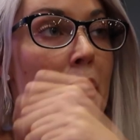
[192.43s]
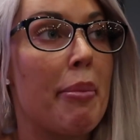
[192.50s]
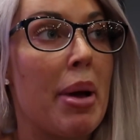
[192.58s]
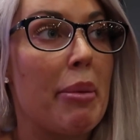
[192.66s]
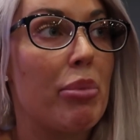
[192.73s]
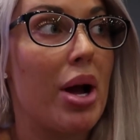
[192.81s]

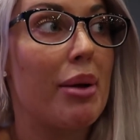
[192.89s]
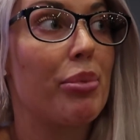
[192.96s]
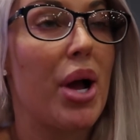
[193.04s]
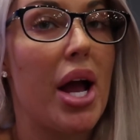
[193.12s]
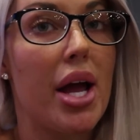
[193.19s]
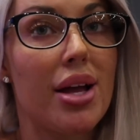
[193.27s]
My
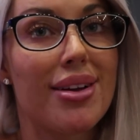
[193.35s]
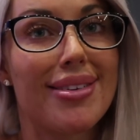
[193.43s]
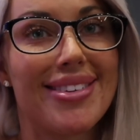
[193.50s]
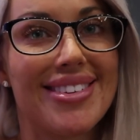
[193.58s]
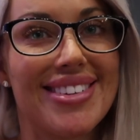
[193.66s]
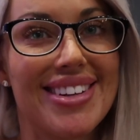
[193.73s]
Bri,
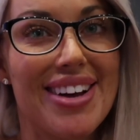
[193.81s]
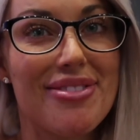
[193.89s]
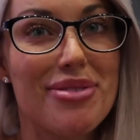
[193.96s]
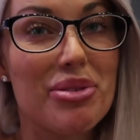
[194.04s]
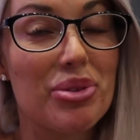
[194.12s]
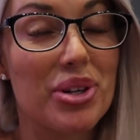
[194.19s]

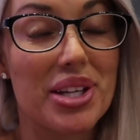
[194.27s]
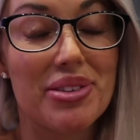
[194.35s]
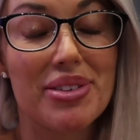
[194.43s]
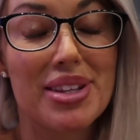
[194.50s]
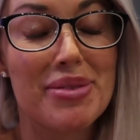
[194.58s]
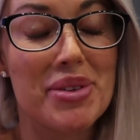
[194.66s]
I've been
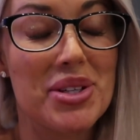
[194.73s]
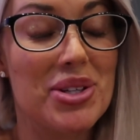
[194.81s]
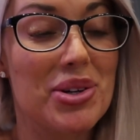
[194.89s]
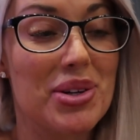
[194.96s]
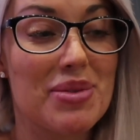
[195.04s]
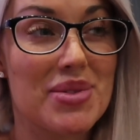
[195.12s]
working with him and
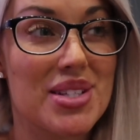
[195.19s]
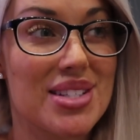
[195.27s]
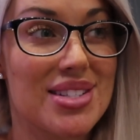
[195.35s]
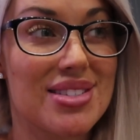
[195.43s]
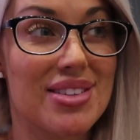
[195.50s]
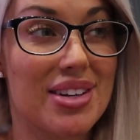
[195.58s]
known him
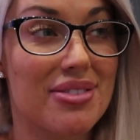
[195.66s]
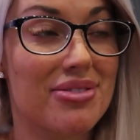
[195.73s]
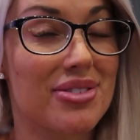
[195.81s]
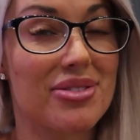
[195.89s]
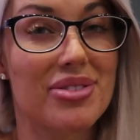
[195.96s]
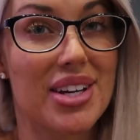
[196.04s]
since like
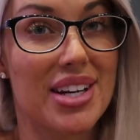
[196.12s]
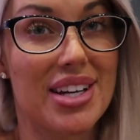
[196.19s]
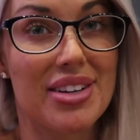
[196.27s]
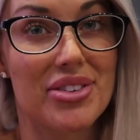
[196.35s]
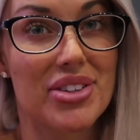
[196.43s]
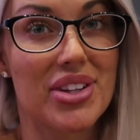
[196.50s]
for fucking
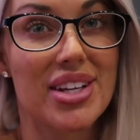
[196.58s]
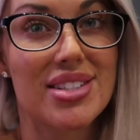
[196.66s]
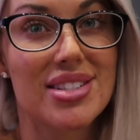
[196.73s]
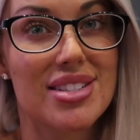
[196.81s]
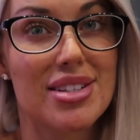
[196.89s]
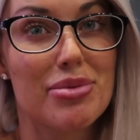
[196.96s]
ever, like
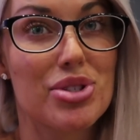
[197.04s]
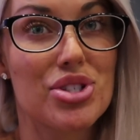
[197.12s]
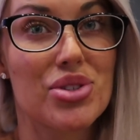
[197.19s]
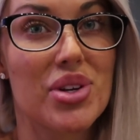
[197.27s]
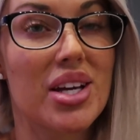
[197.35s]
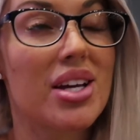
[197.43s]
since I've been
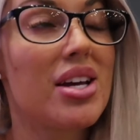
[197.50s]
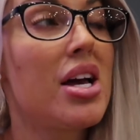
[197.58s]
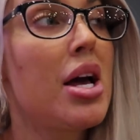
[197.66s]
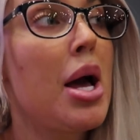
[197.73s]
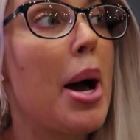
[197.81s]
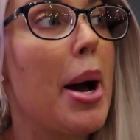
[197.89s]
shooting.
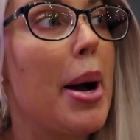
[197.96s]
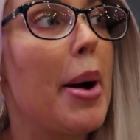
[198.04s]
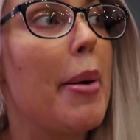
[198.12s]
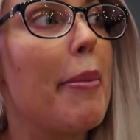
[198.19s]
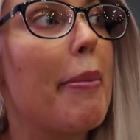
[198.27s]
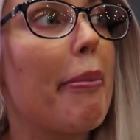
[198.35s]

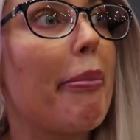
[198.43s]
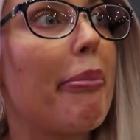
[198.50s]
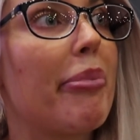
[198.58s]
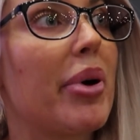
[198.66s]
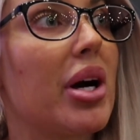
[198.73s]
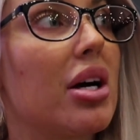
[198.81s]

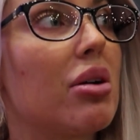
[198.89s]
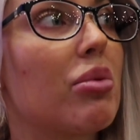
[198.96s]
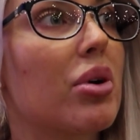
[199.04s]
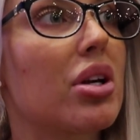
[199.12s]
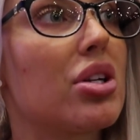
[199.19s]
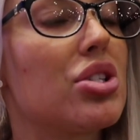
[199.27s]
But
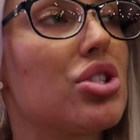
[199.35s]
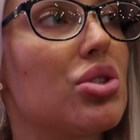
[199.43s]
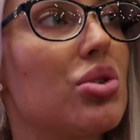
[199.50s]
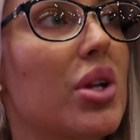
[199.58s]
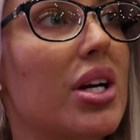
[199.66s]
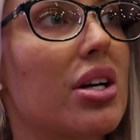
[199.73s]
we're gonna
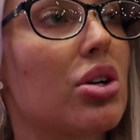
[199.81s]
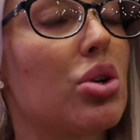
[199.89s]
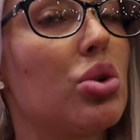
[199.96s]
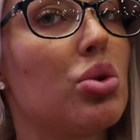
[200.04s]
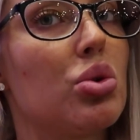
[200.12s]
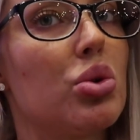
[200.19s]
do like a
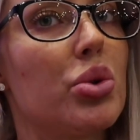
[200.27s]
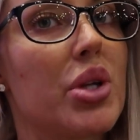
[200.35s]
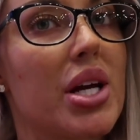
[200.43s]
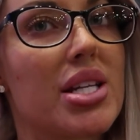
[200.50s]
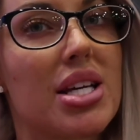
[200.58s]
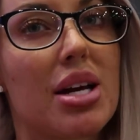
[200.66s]
cool
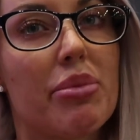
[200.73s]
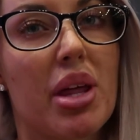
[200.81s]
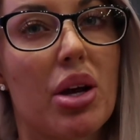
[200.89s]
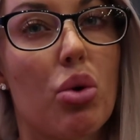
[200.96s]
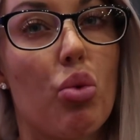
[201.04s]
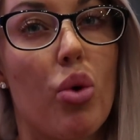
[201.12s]
nighttime
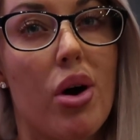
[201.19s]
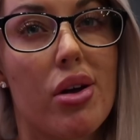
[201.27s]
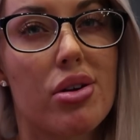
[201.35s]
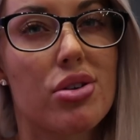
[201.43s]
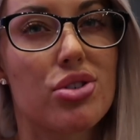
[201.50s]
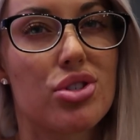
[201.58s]
like
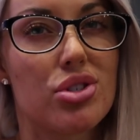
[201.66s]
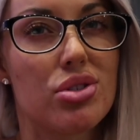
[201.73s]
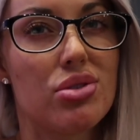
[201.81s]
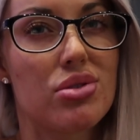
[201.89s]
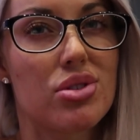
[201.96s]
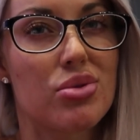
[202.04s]
water
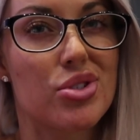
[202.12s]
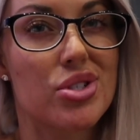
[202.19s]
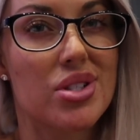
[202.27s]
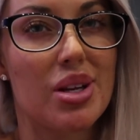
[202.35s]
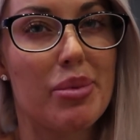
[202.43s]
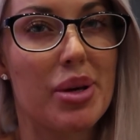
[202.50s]
shoot, which
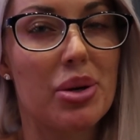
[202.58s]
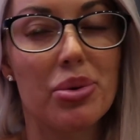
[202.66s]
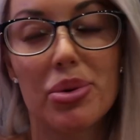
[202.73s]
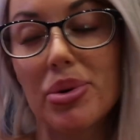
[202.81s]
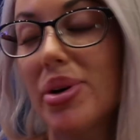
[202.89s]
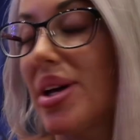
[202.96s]
is gonna be
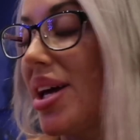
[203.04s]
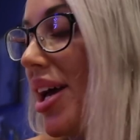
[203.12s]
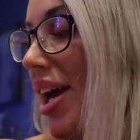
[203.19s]
cool.